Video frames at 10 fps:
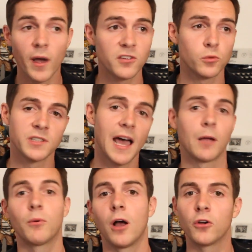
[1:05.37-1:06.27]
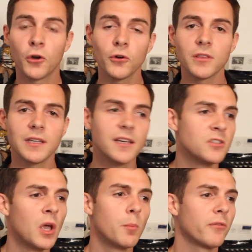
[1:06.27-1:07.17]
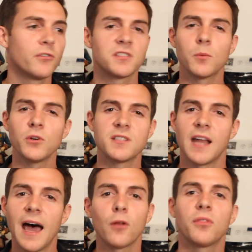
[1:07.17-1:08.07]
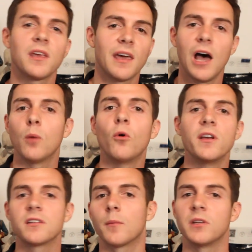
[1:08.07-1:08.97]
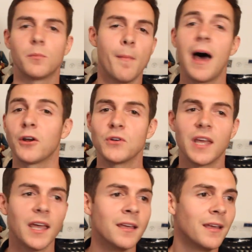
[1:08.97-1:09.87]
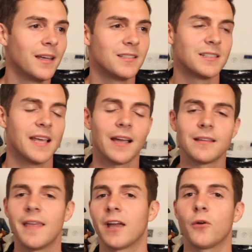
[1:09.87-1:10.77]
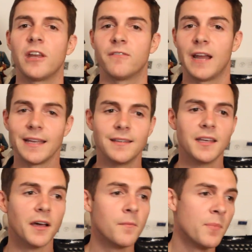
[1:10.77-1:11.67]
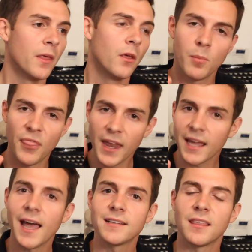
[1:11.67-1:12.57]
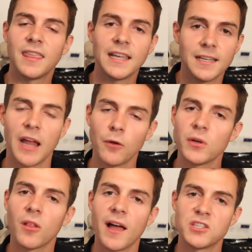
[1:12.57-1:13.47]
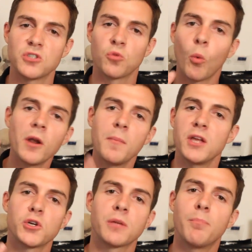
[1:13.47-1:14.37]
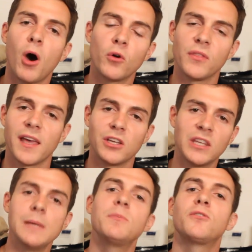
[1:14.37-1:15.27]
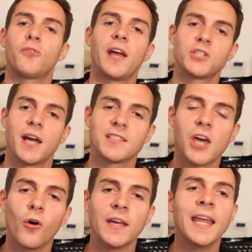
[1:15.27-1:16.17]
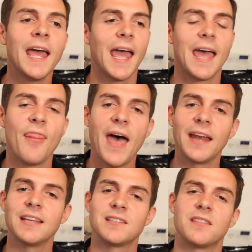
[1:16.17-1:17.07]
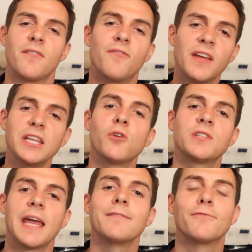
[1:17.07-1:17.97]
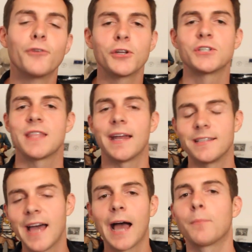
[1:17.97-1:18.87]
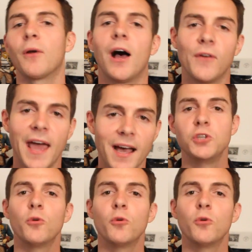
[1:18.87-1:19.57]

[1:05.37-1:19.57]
West where Doc Brown currently is, but for some reason I don't think cowboys coming to modern day is exactly that great of an idea. But then I got to thinking, and I realized there's one major component that could keep this franchise going, and that is the videotape footage that Doc Brown had.